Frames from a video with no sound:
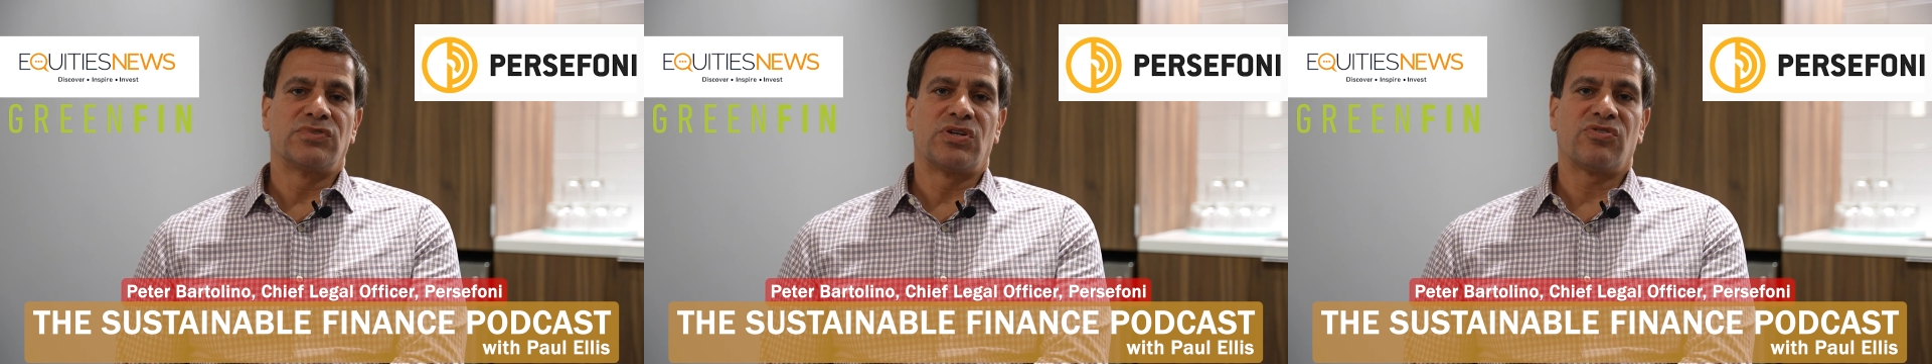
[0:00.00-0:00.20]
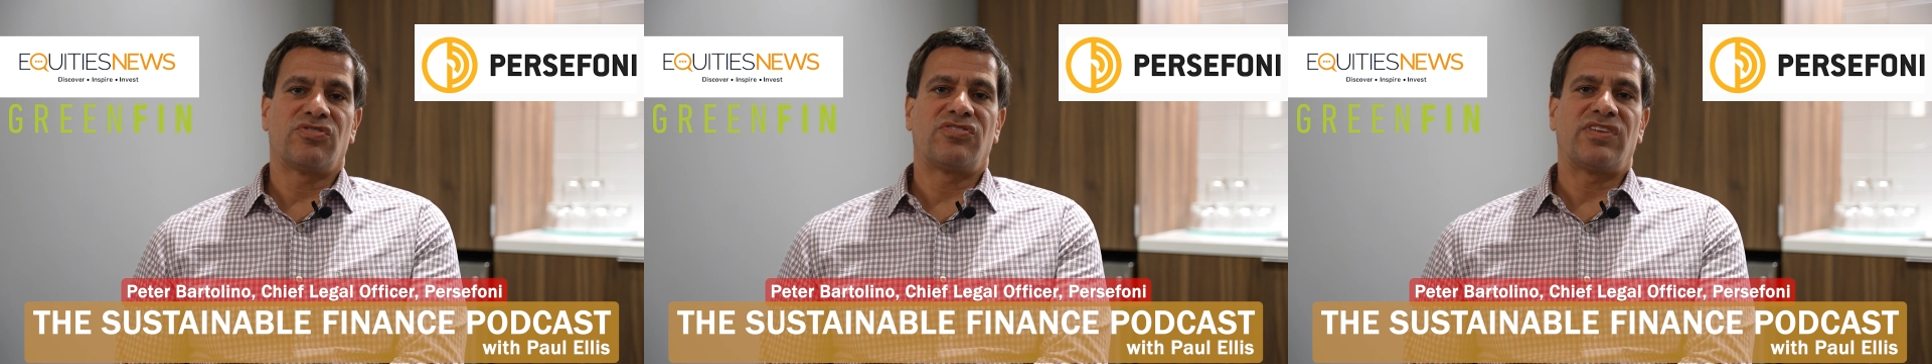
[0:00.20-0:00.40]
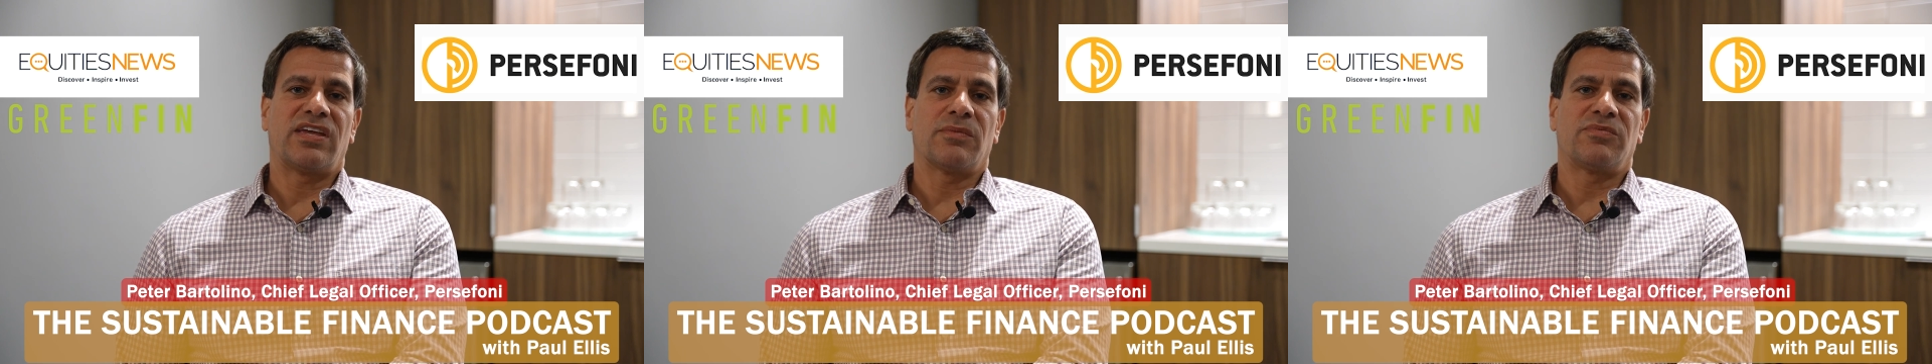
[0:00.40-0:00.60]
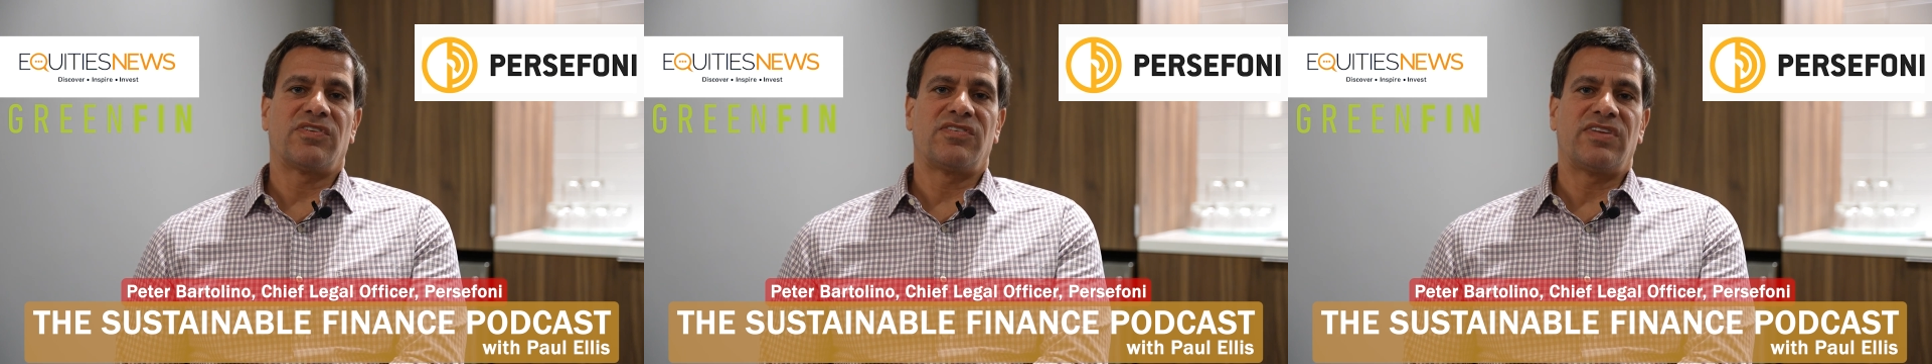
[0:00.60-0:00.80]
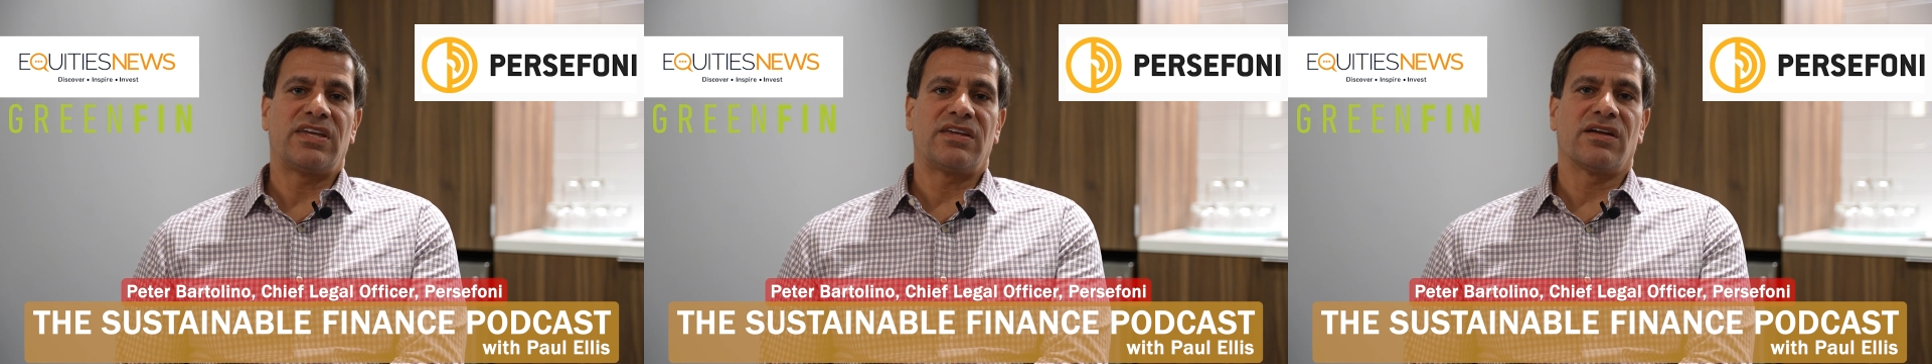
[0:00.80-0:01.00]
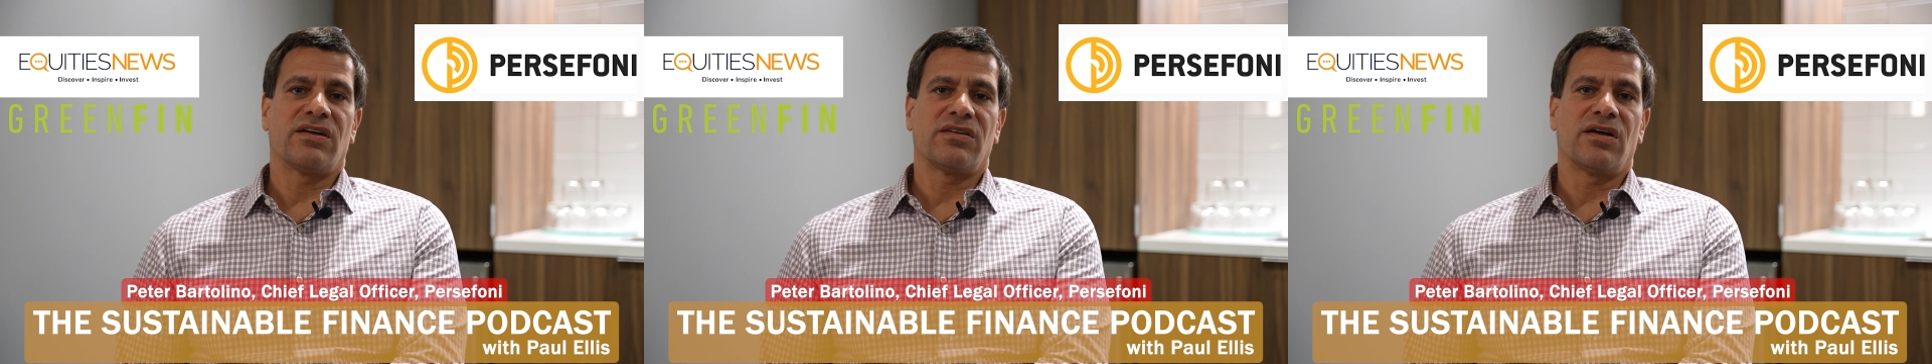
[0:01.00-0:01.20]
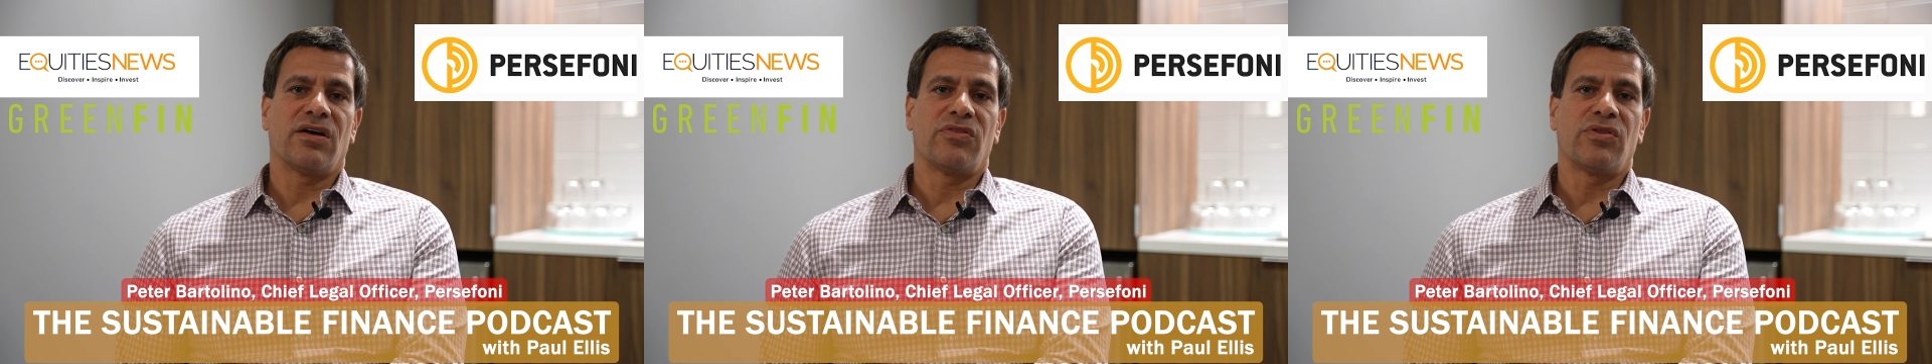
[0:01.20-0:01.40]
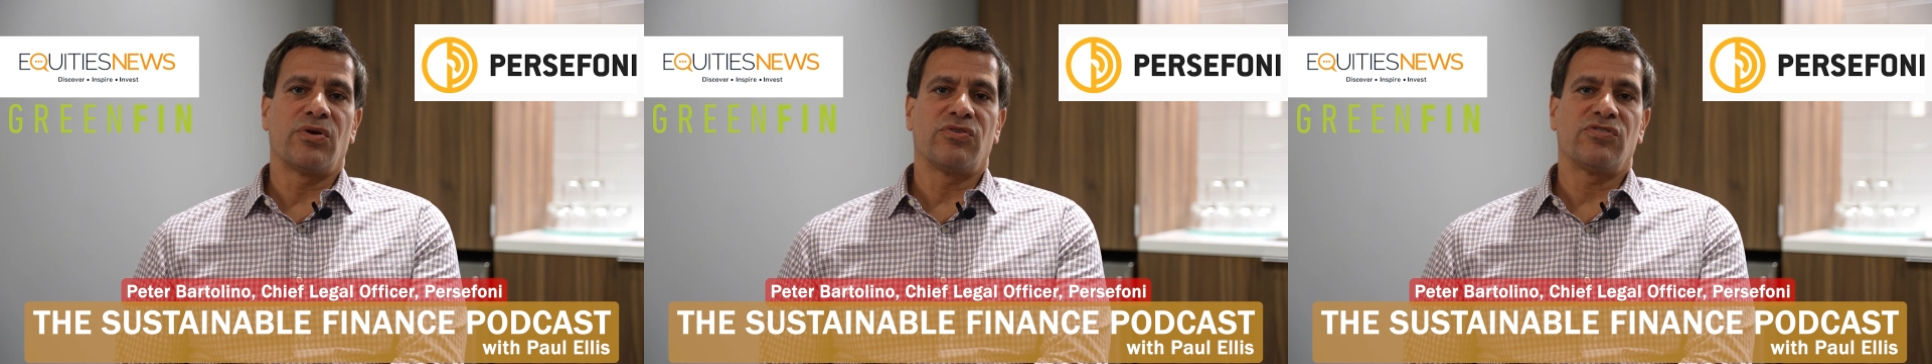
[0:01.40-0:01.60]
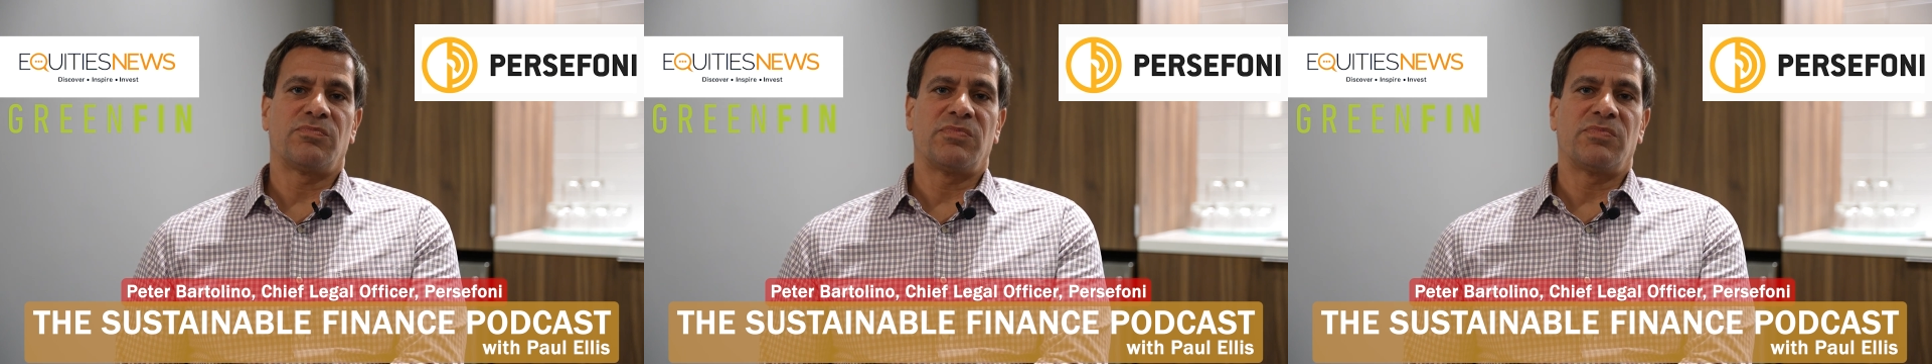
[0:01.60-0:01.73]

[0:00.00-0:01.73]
stay up to date on those,